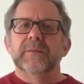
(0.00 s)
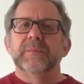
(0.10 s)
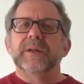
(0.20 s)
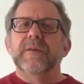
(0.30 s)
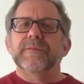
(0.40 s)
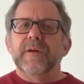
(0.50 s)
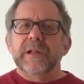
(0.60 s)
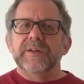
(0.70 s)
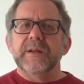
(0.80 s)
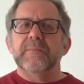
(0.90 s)
but I
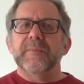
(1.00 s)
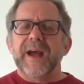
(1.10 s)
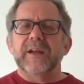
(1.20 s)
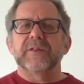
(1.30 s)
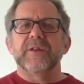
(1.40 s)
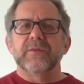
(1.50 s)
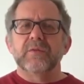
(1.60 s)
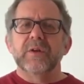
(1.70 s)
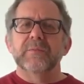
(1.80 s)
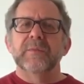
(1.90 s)
followed him back to the
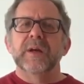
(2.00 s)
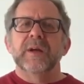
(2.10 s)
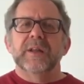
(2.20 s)
room